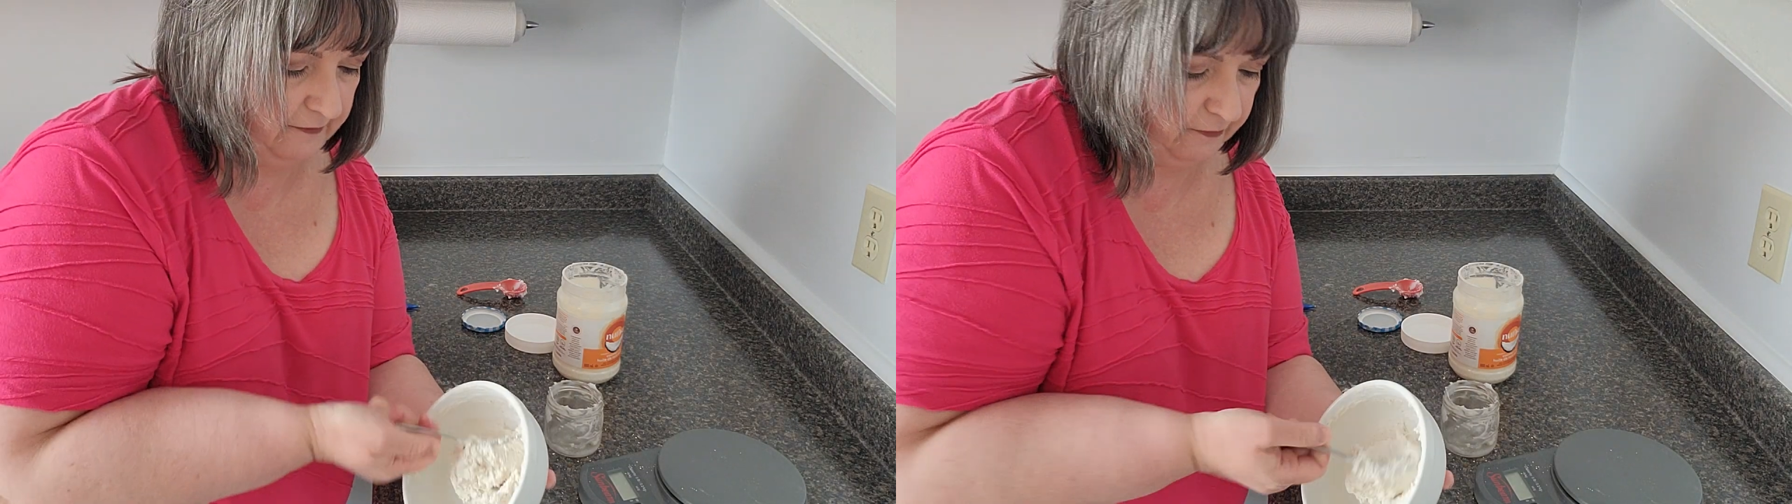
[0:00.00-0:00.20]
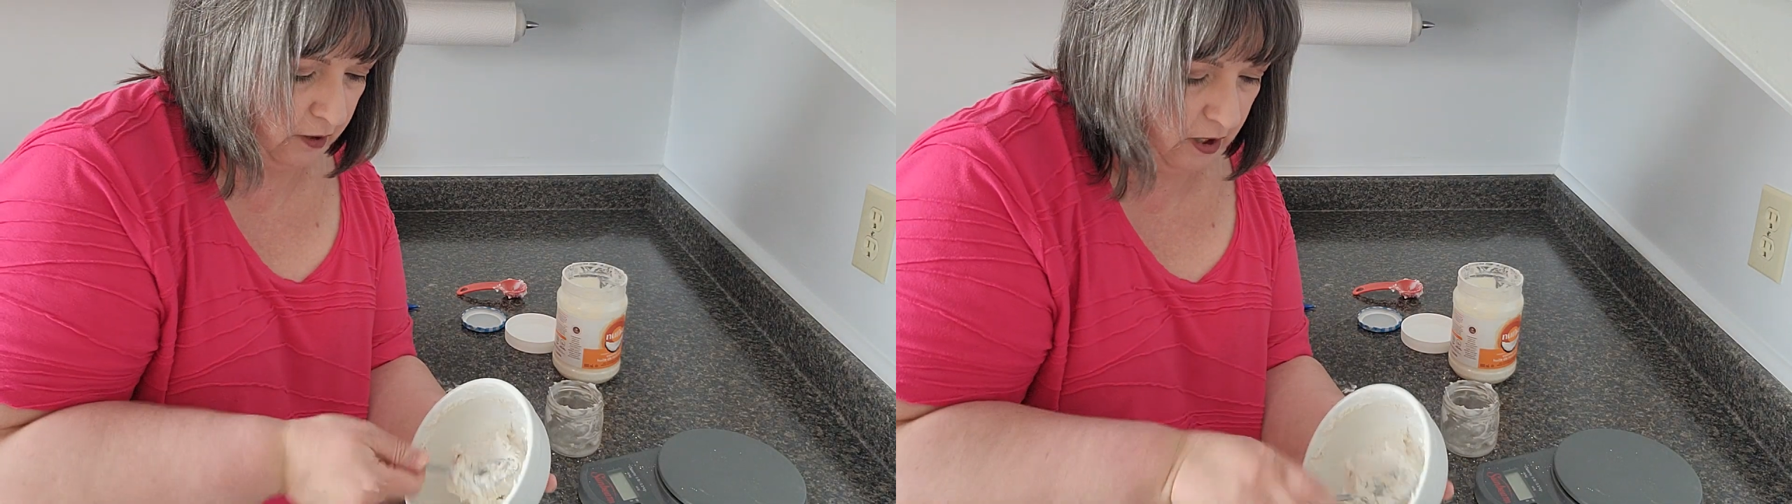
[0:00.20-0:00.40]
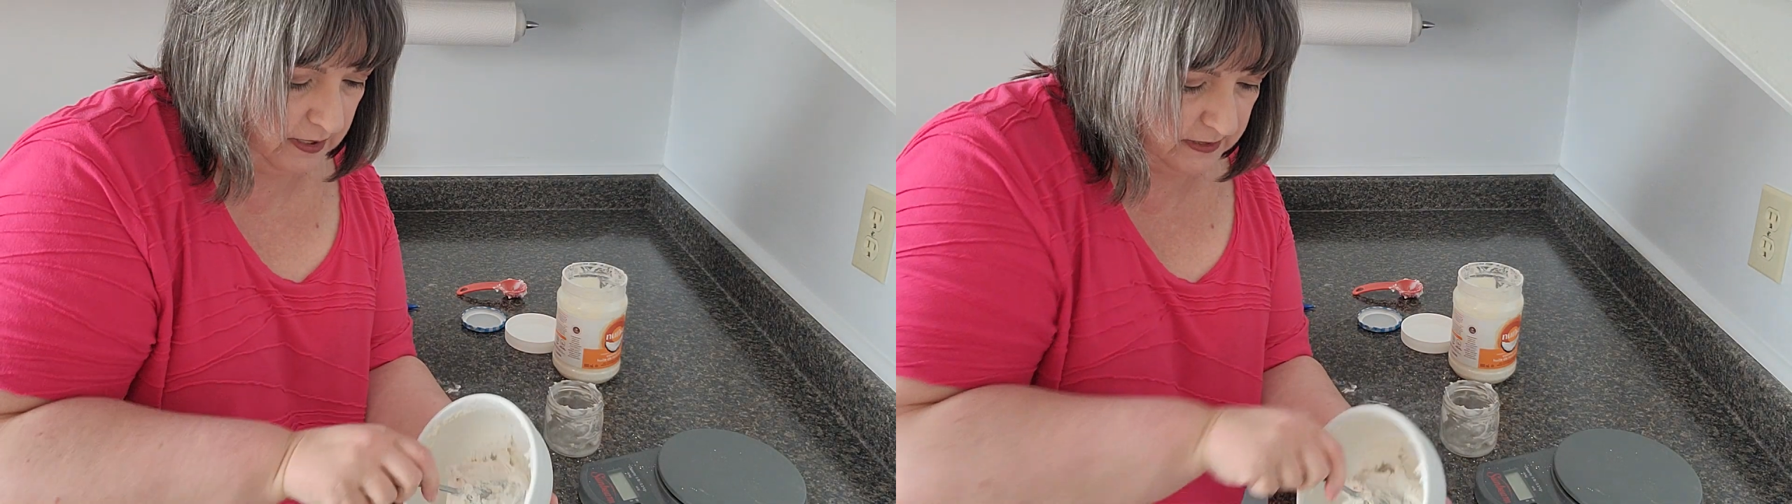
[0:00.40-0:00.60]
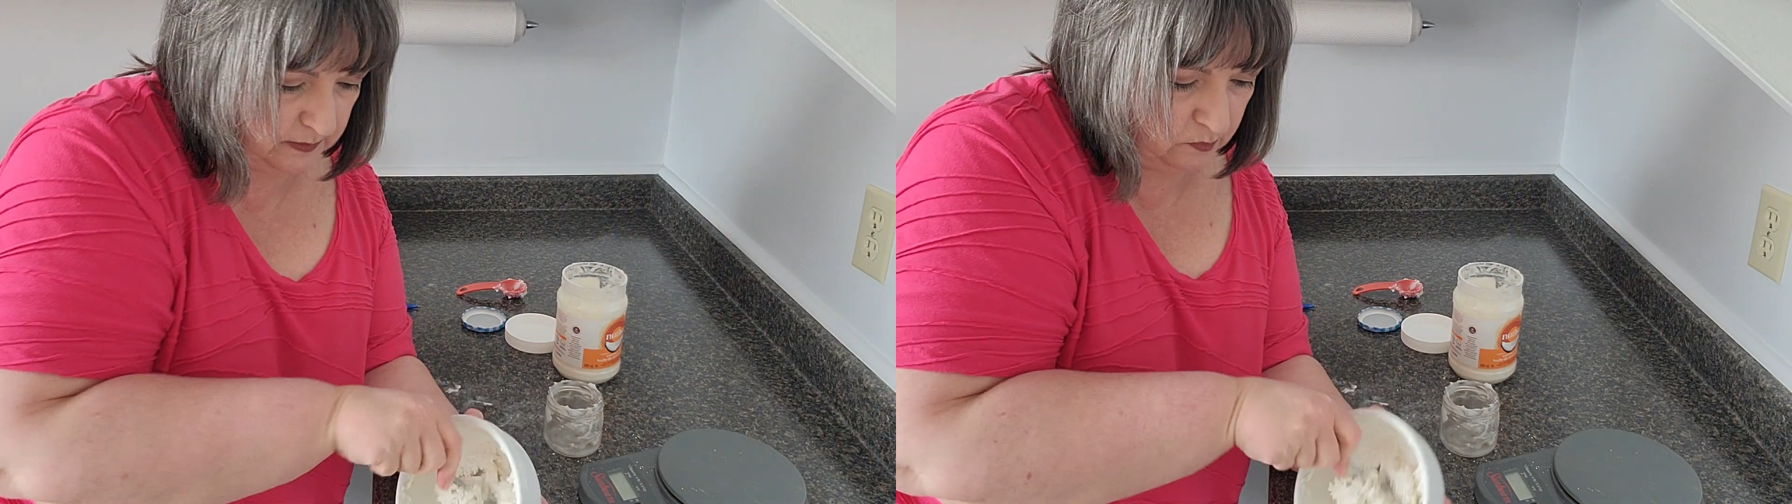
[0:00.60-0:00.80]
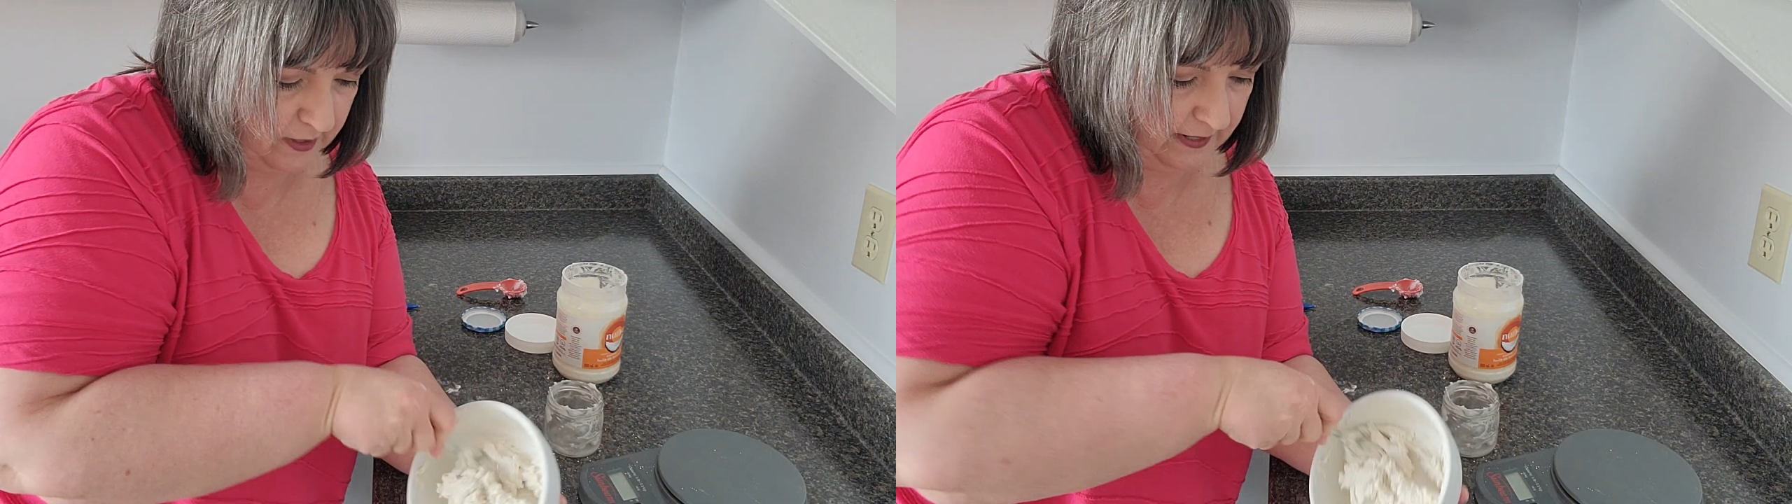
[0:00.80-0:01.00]
forgot to
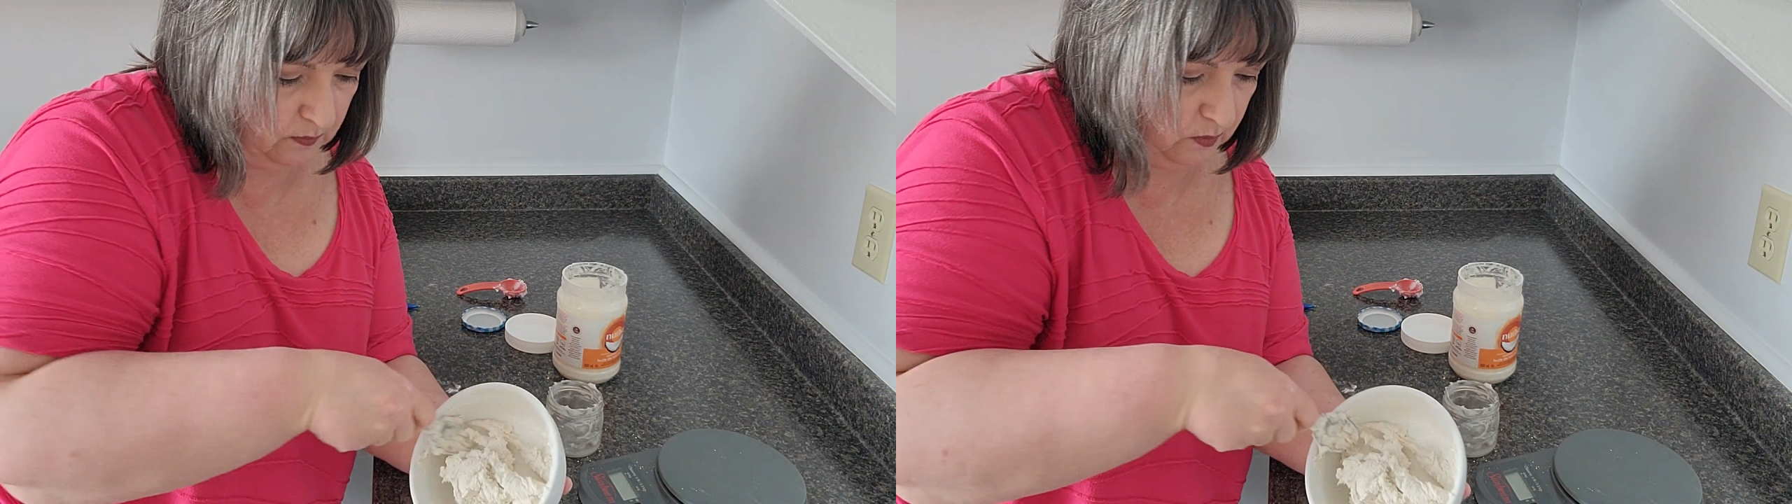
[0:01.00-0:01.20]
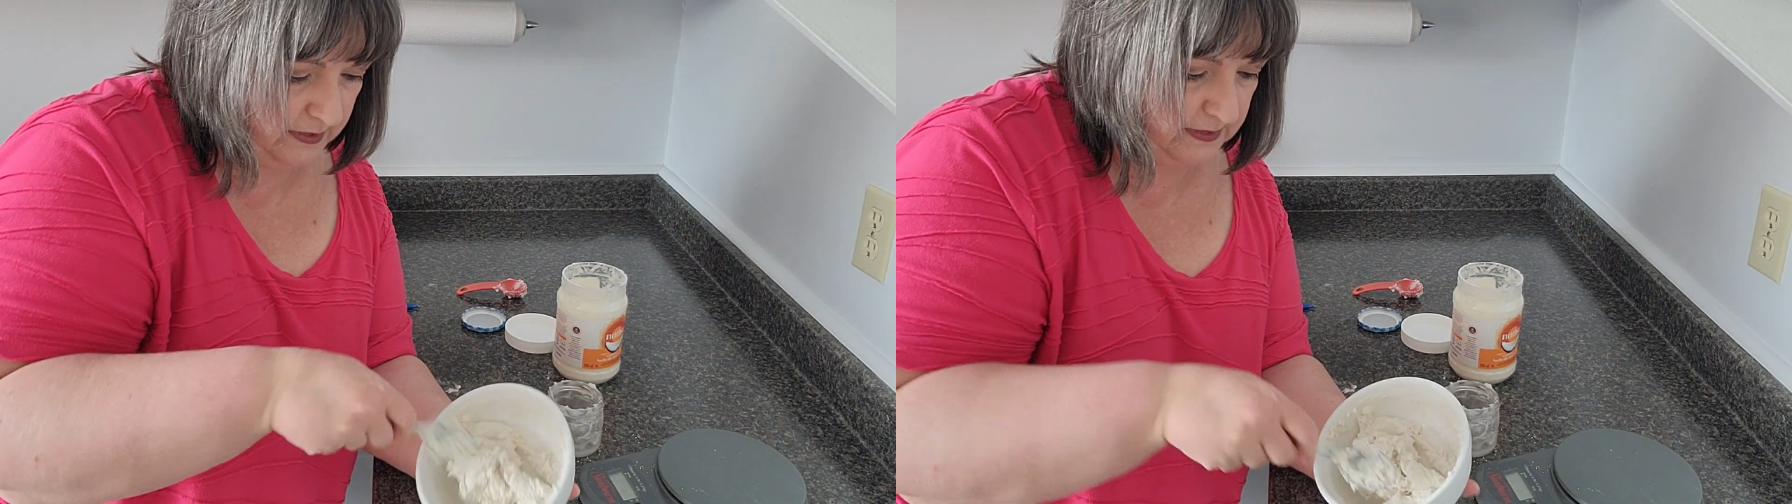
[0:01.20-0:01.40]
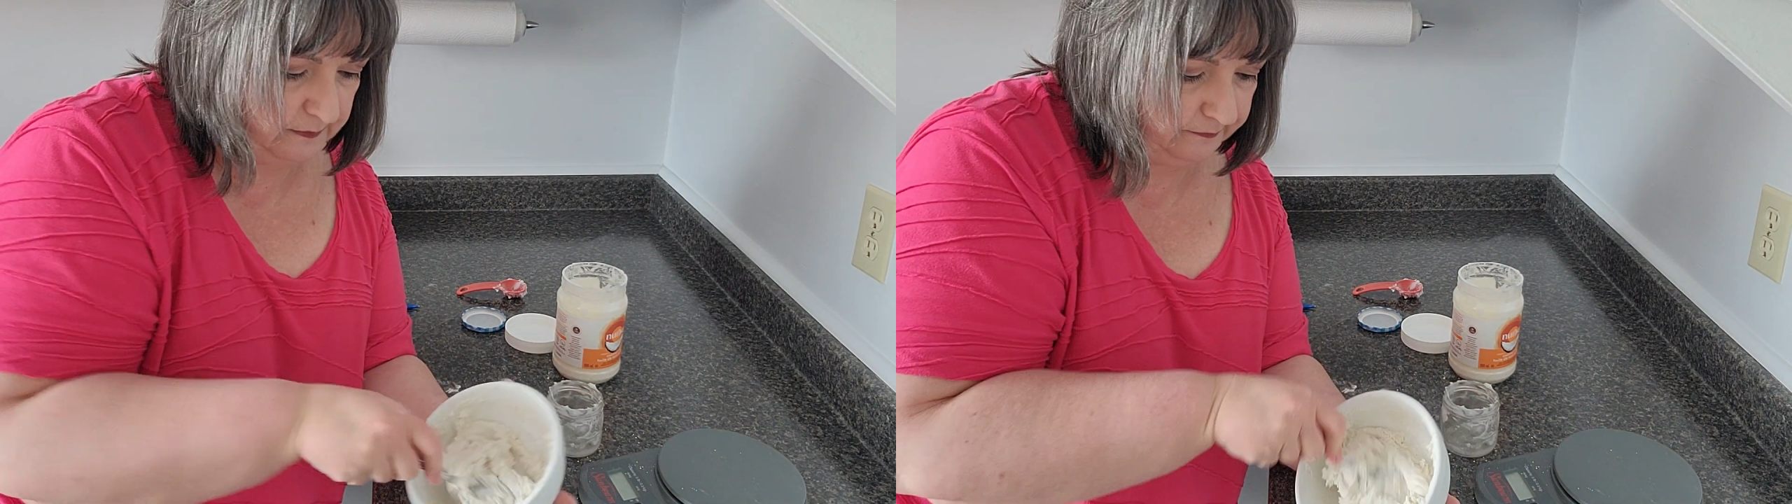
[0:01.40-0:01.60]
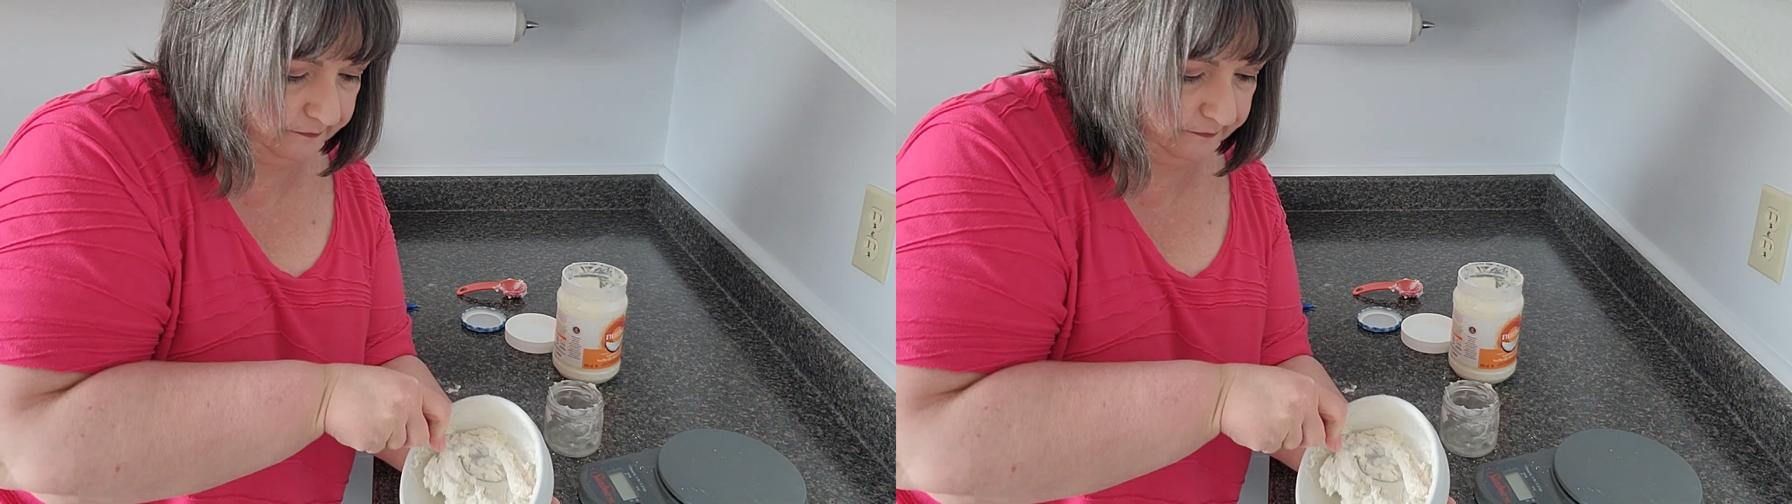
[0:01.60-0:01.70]
bring was